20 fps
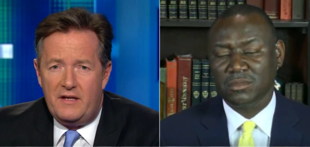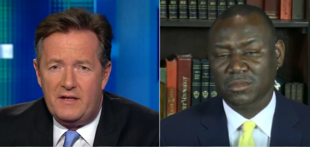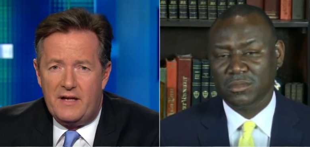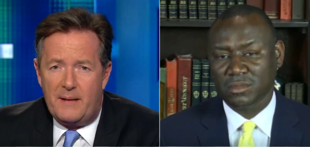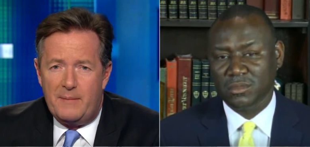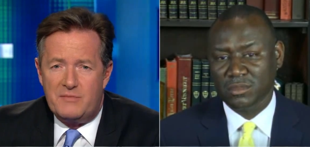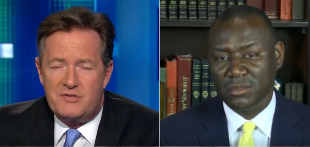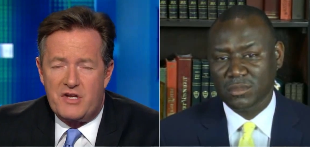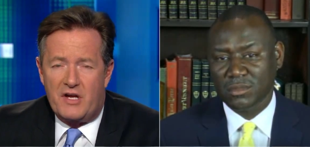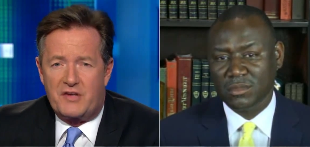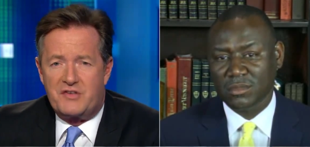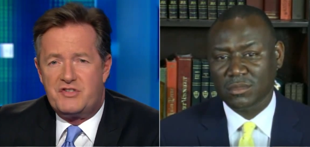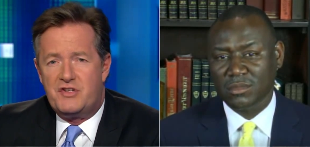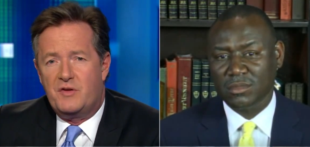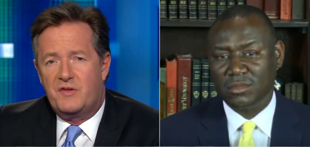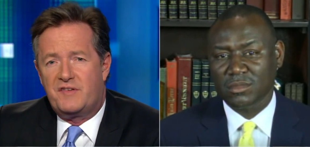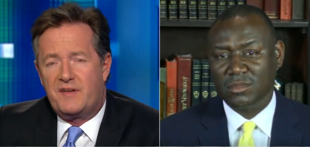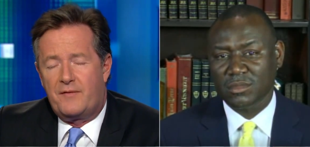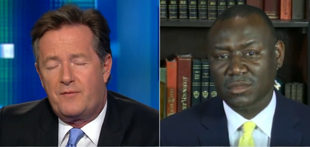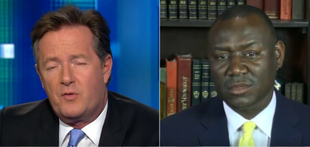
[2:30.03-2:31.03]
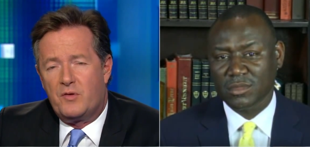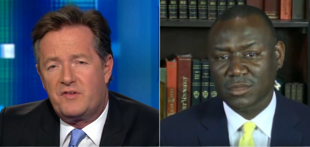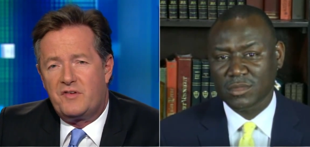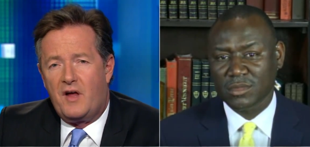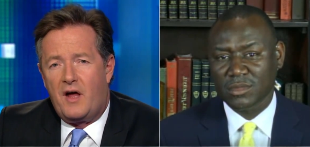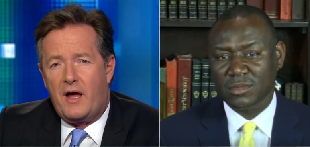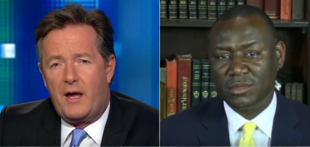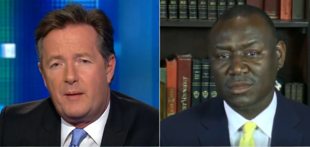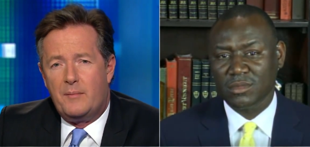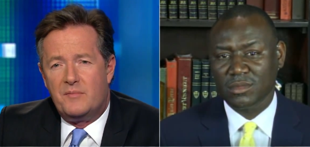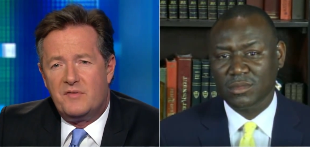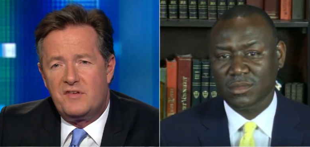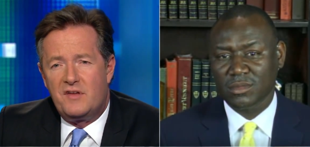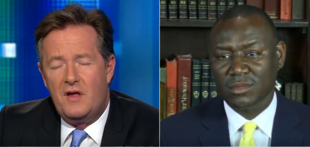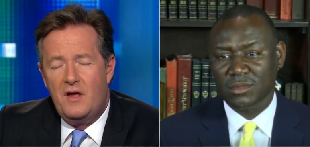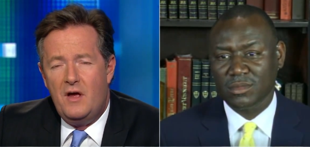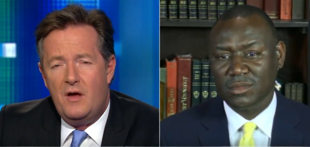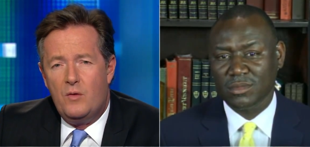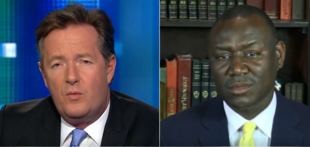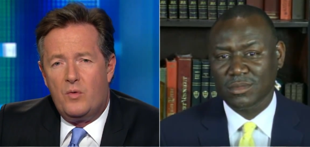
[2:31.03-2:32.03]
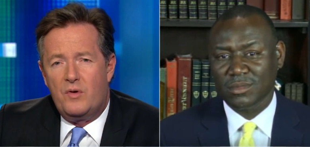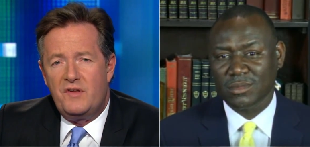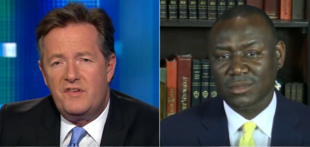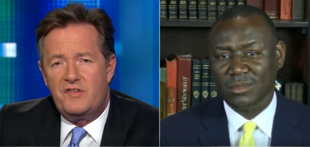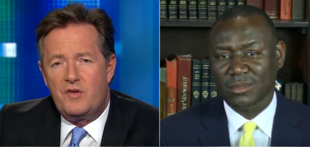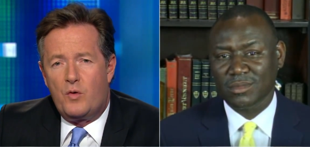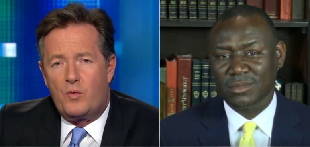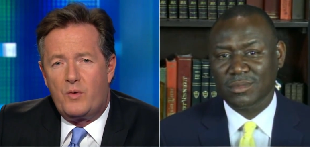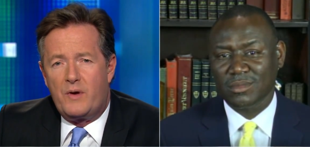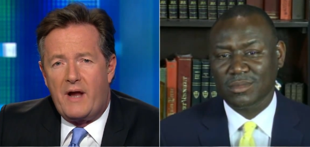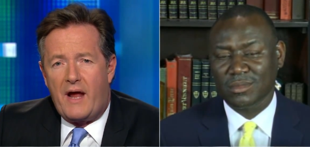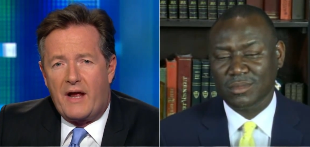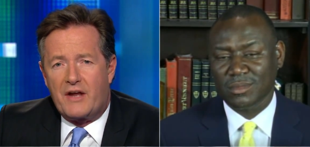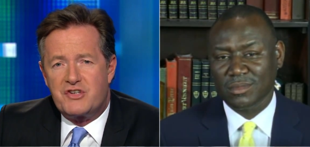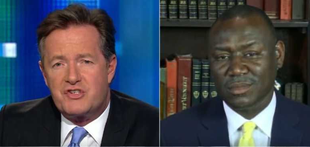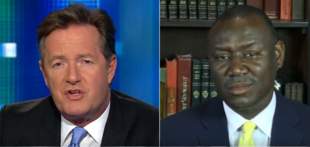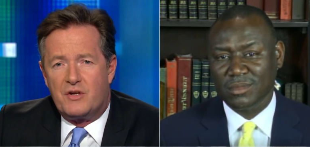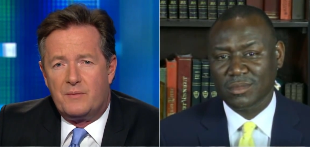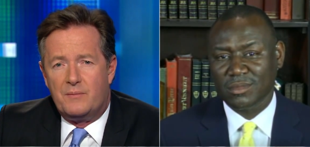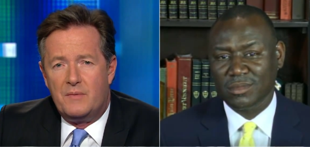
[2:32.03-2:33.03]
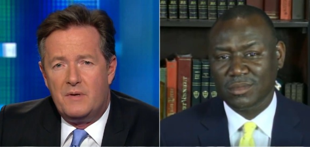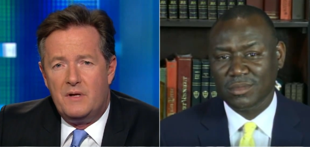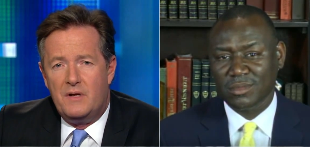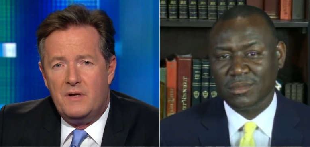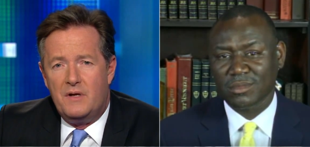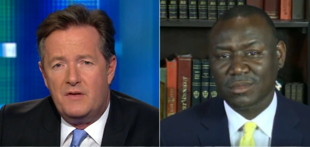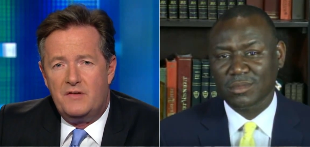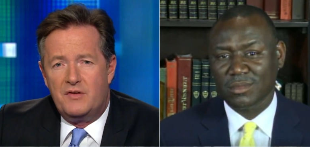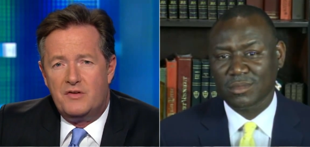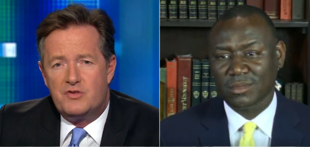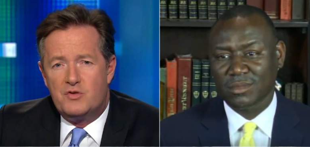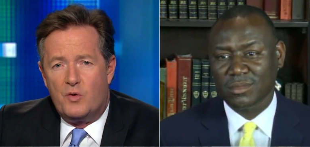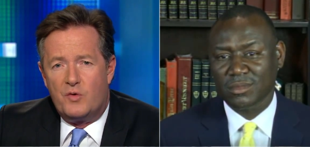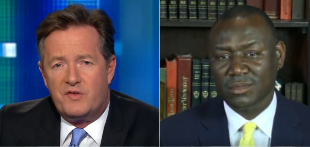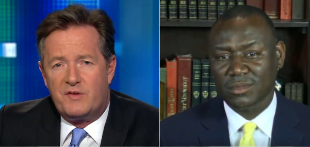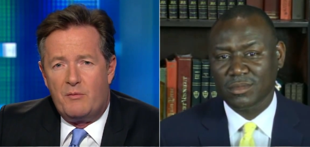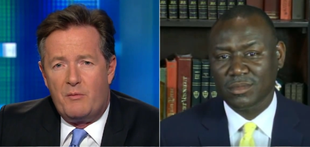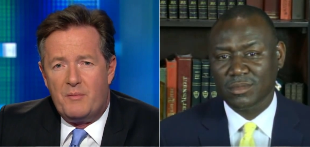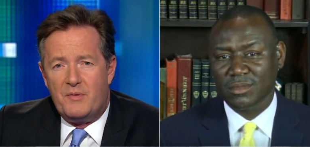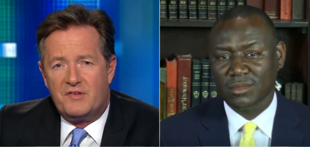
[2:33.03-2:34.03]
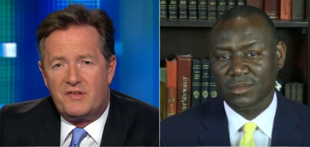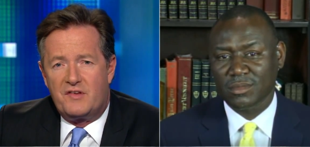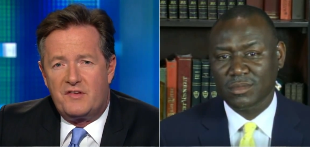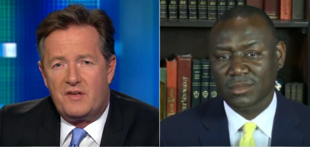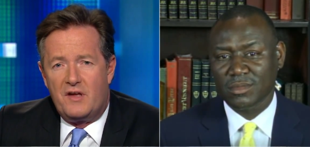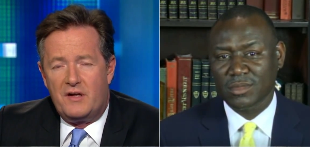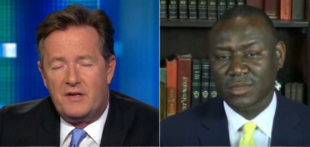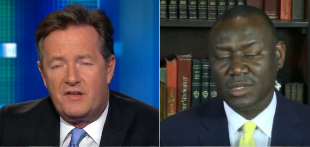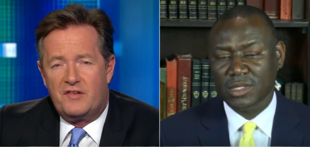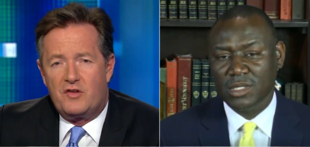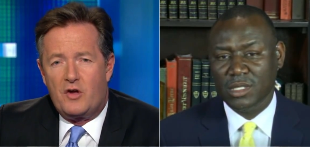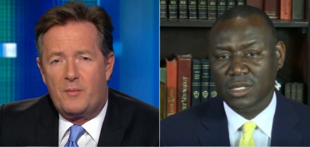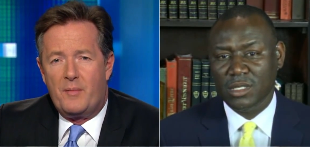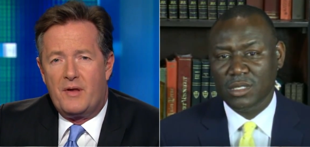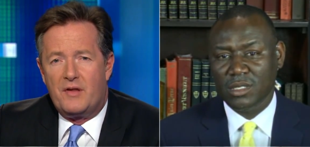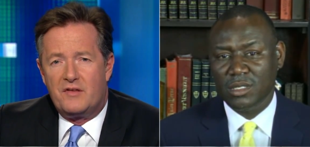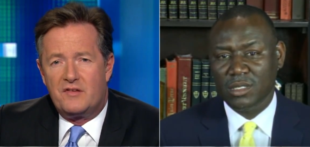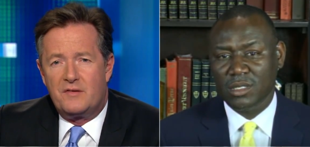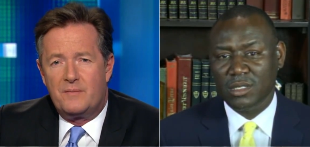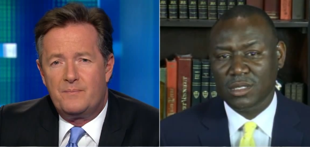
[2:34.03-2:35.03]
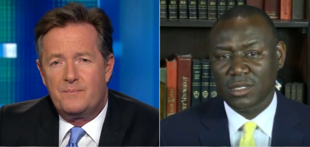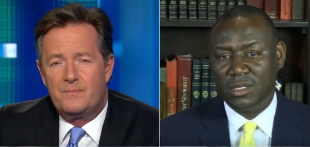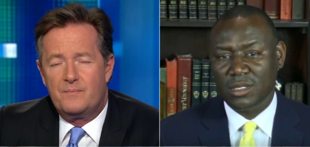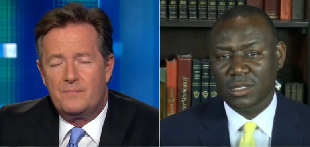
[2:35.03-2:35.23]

Speaker 1: name checked you several times. What is your reaction to George Zimmerman's attorney's comments?